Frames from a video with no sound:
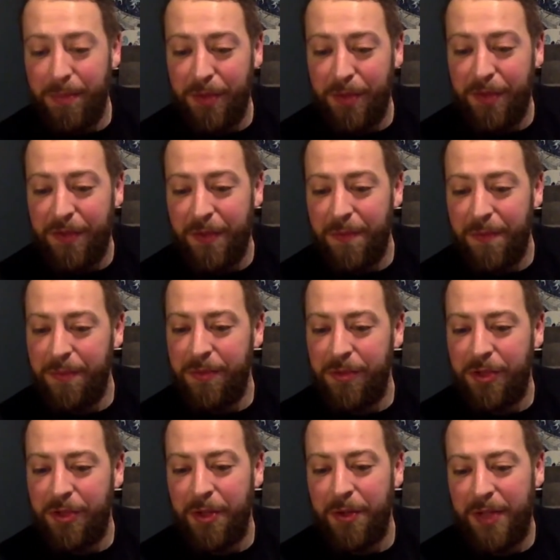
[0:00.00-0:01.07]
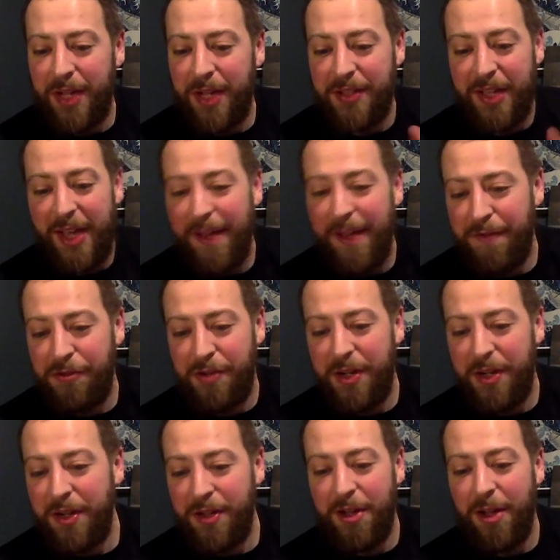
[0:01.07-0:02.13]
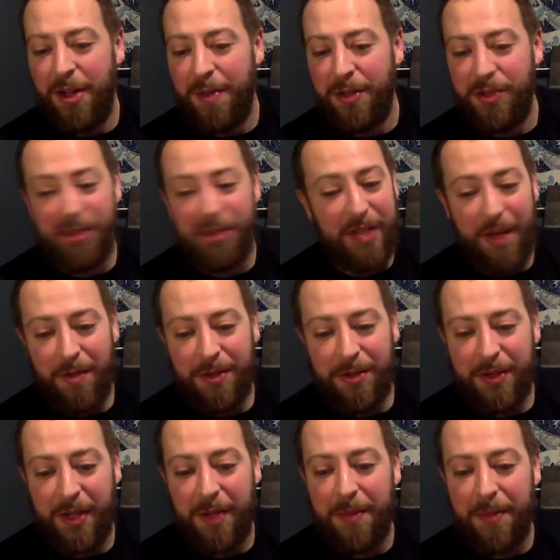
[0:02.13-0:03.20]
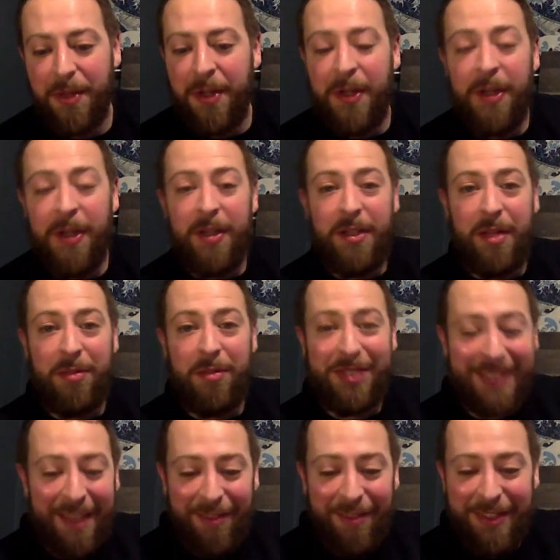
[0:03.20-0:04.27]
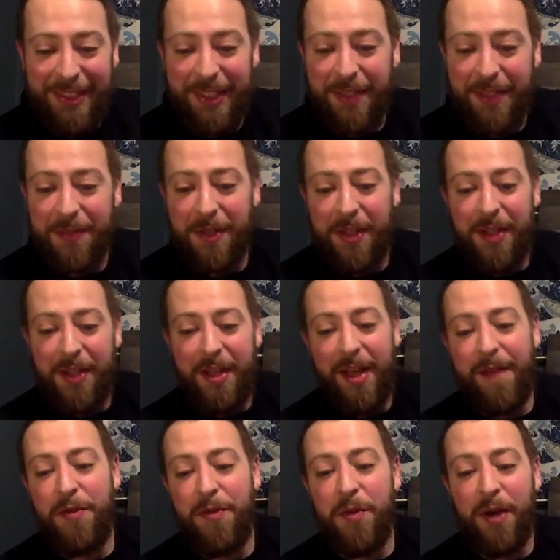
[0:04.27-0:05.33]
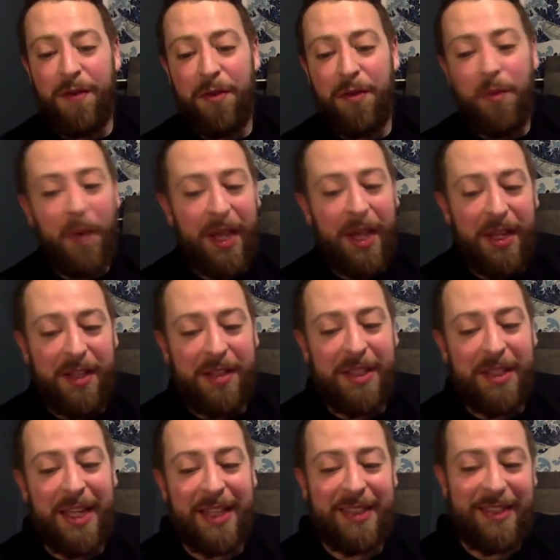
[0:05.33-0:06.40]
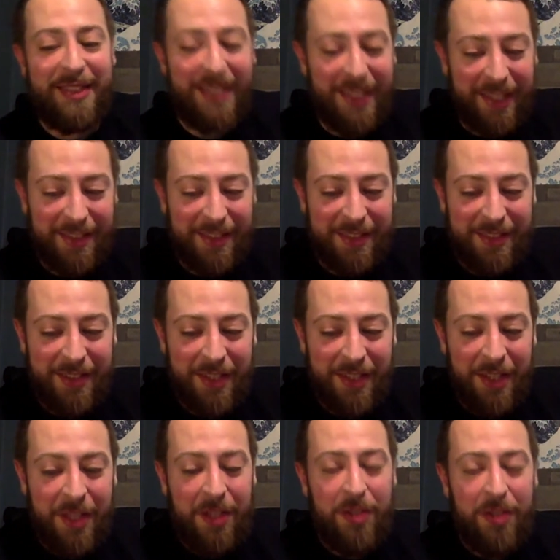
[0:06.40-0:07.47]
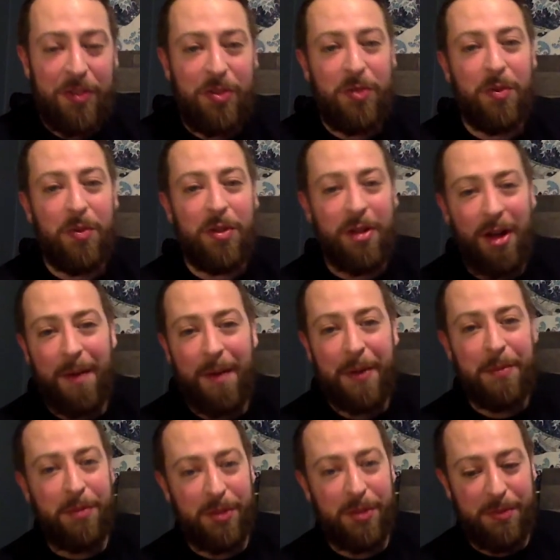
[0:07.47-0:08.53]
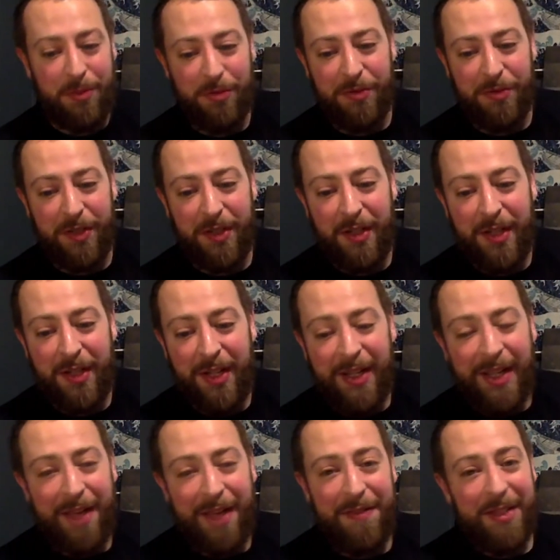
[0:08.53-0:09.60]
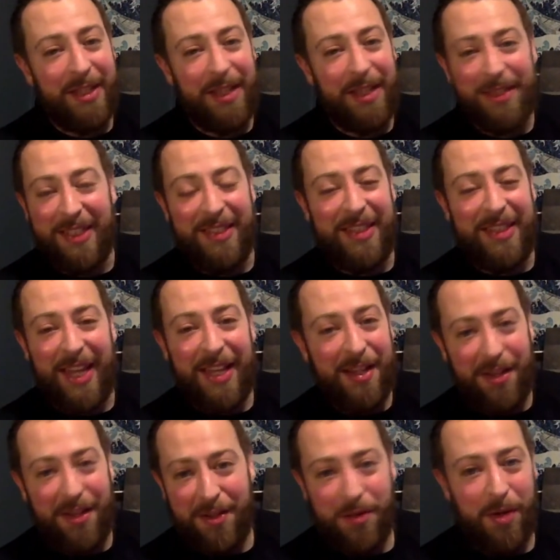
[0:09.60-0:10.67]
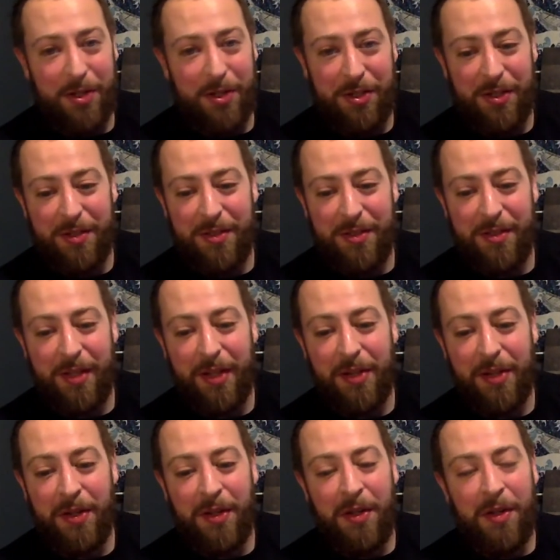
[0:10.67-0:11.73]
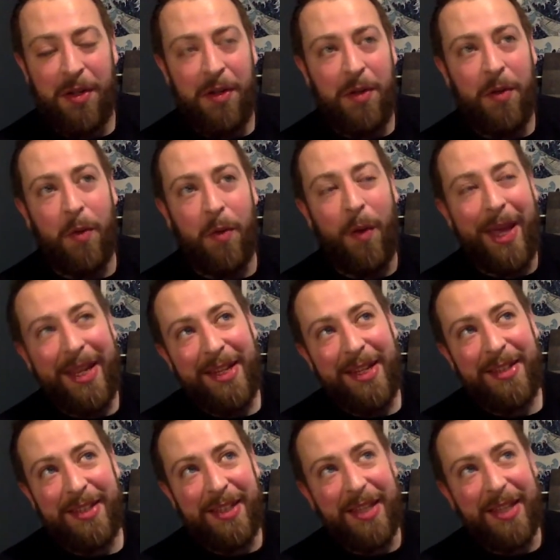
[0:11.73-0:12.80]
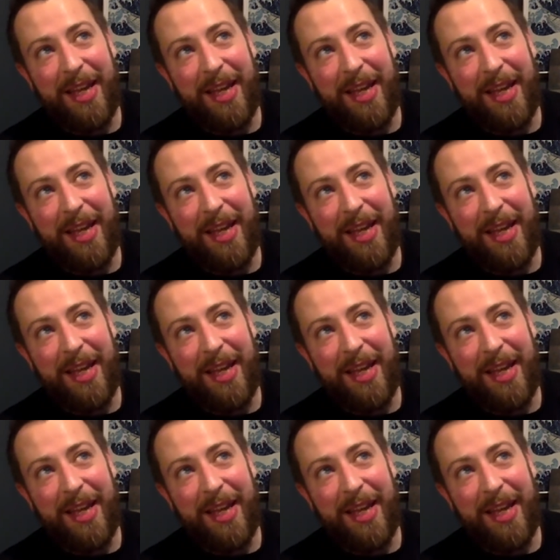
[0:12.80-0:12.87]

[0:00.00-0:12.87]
beautiful. So, yes, I have traded a comic, just that one time. Number 17, have you ever waited to get tickets to a comic book movie? I feel like that's a dated question. Waited to